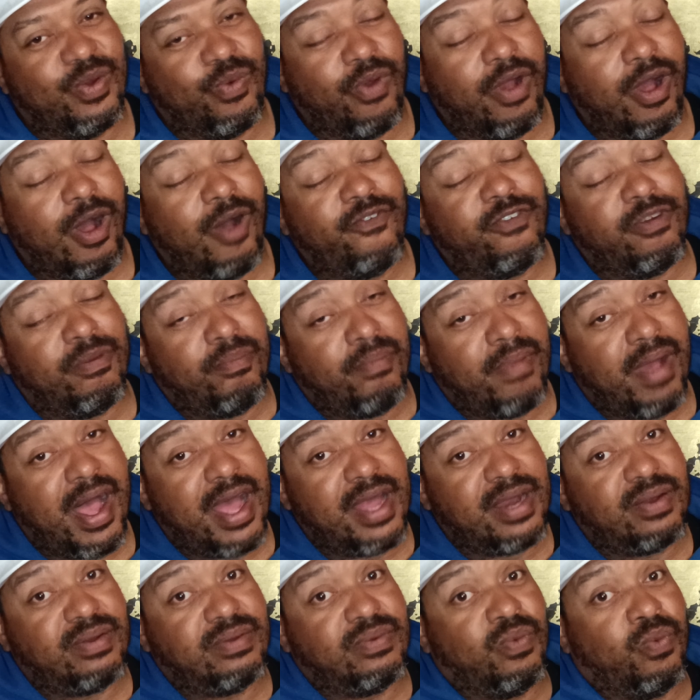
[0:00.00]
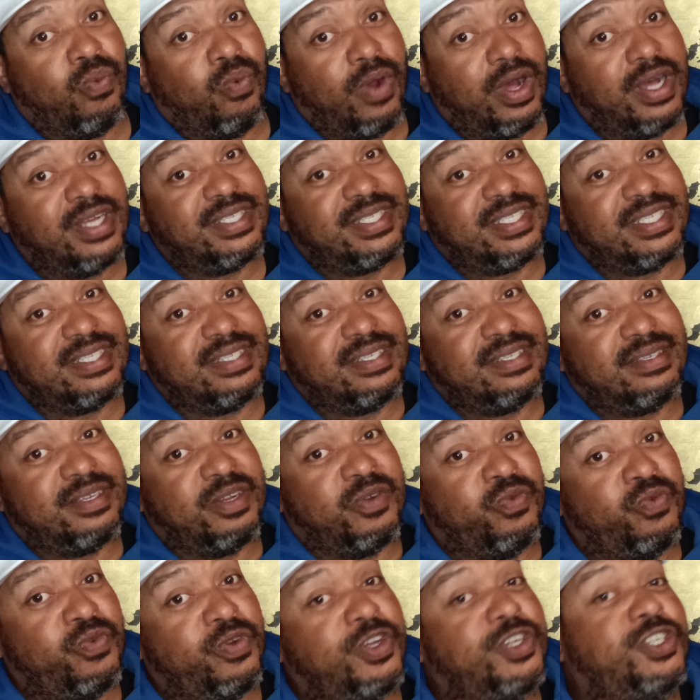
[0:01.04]
Well, Vermont wasn't
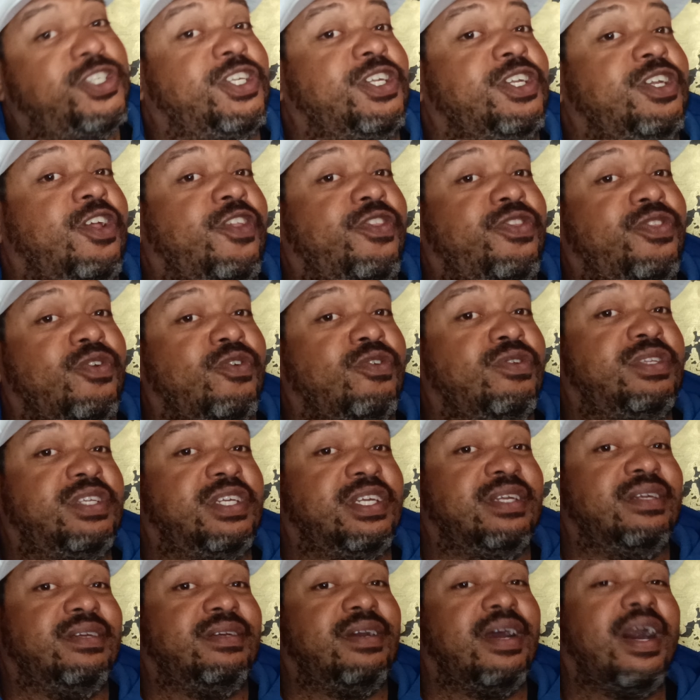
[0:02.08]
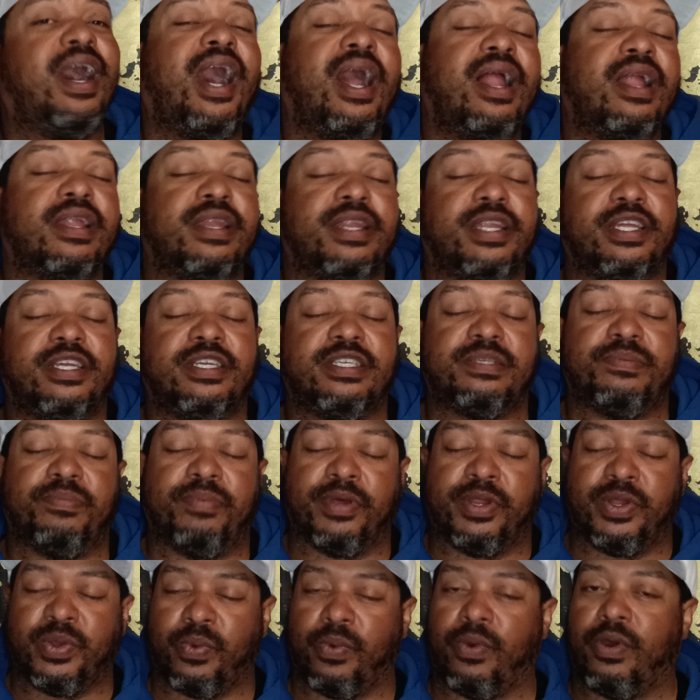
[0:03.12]
originally the 13 colonies,
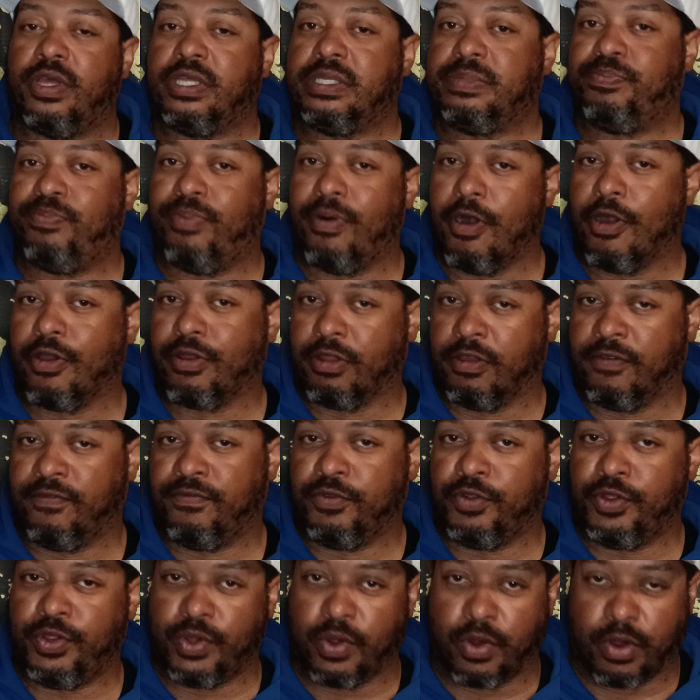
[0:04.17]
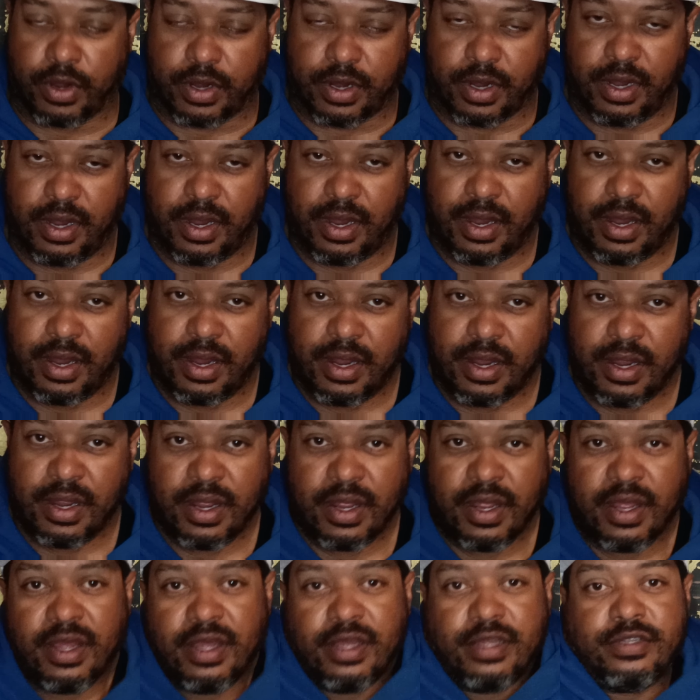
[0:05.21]
but it was part of New York.
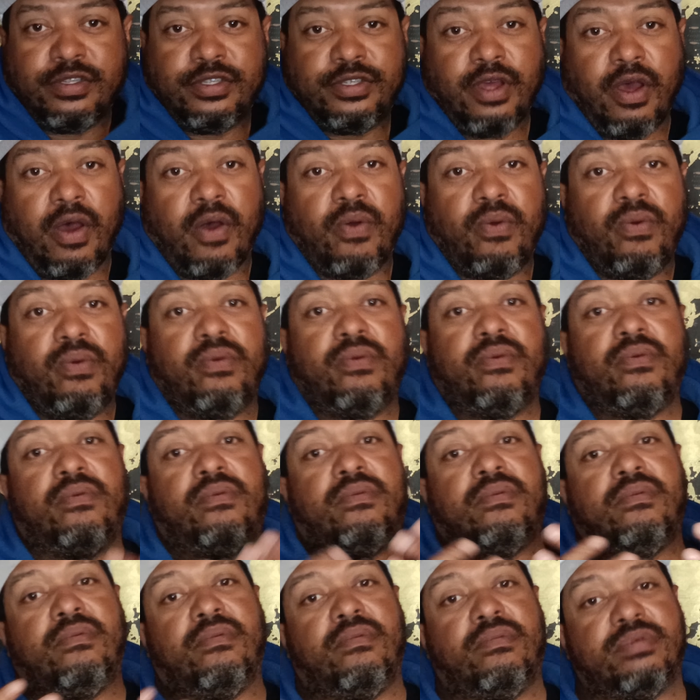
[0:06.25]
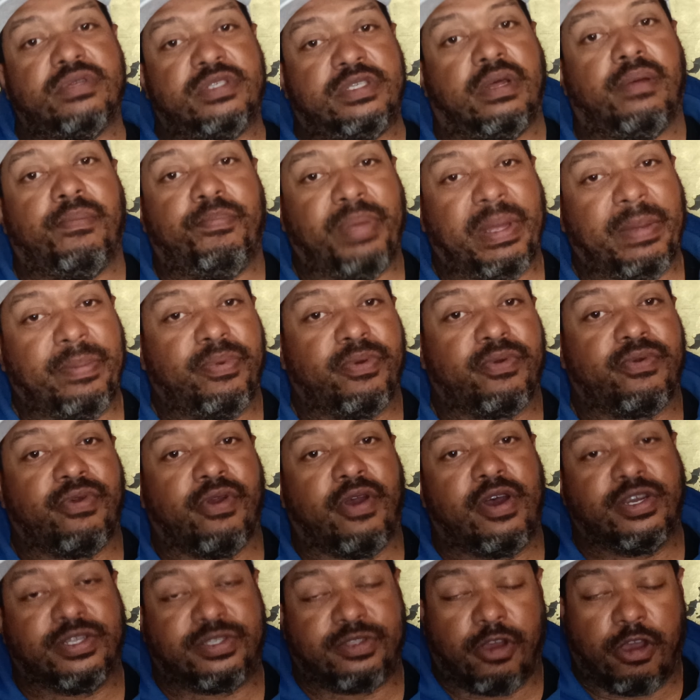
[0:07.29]
So, some people
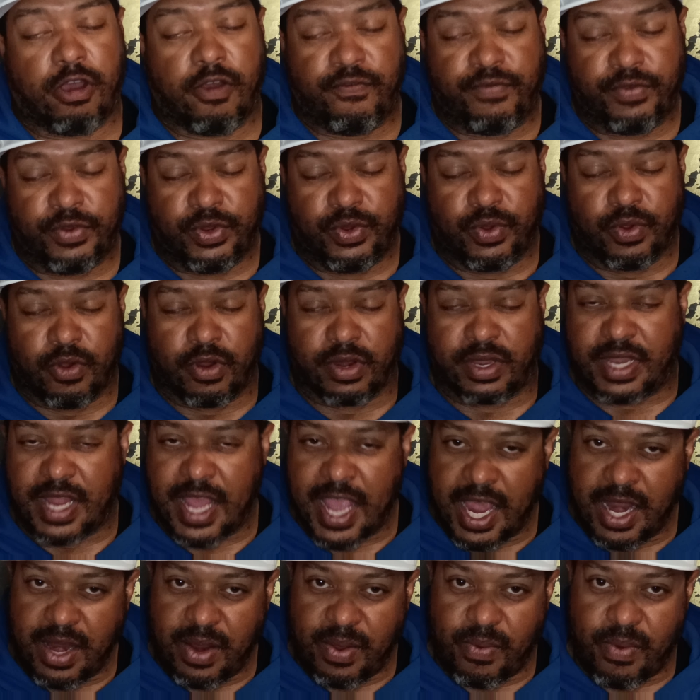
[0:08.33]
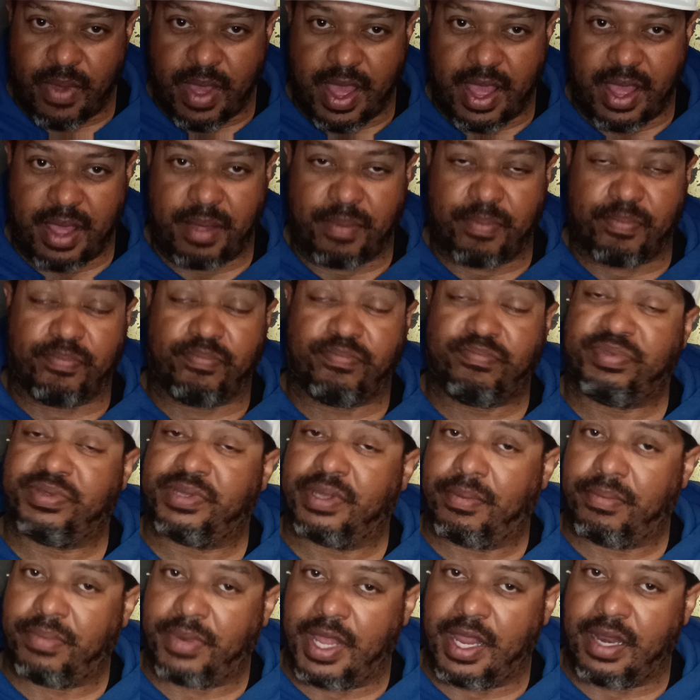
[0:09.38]
crossed off New York anyway,
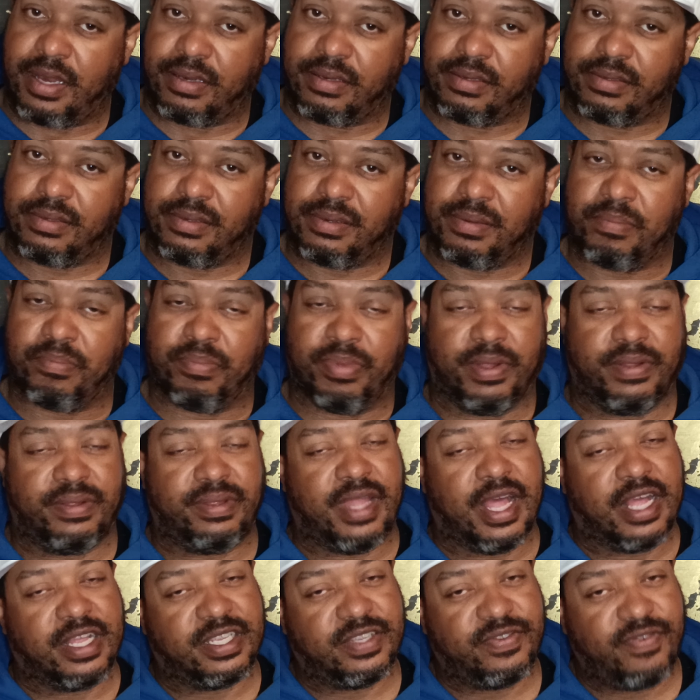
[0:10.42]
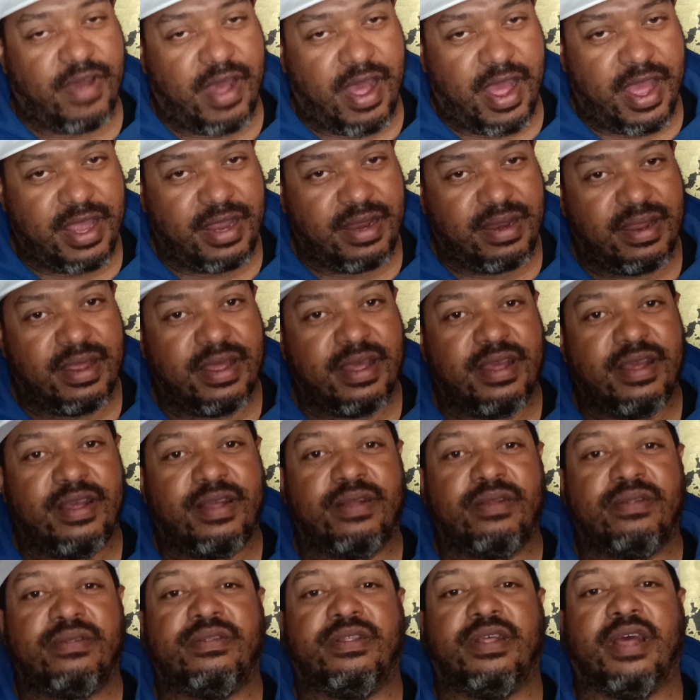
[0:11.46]
some didn't. But that's fine
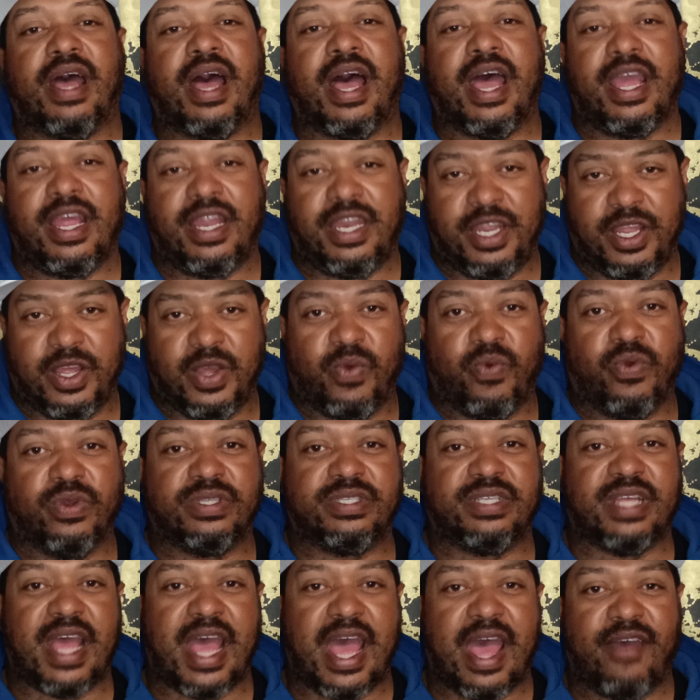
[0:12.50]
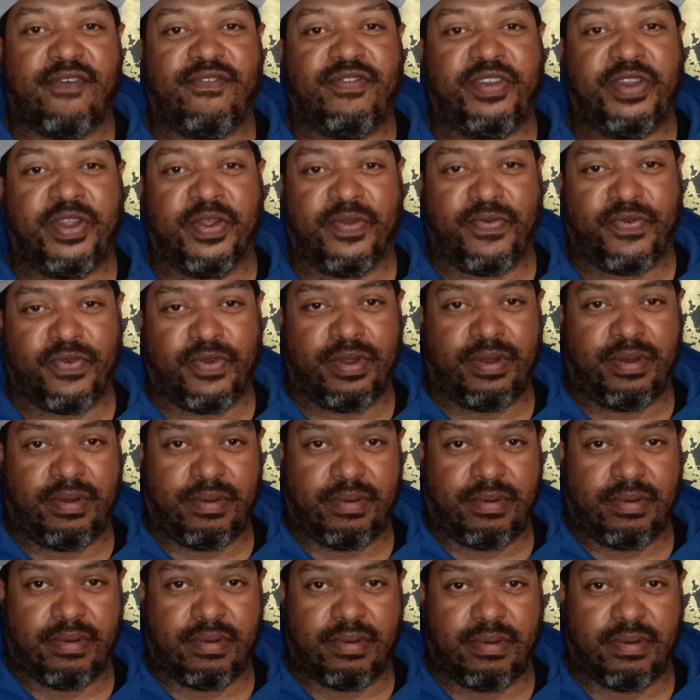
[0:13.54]
the idea was to have different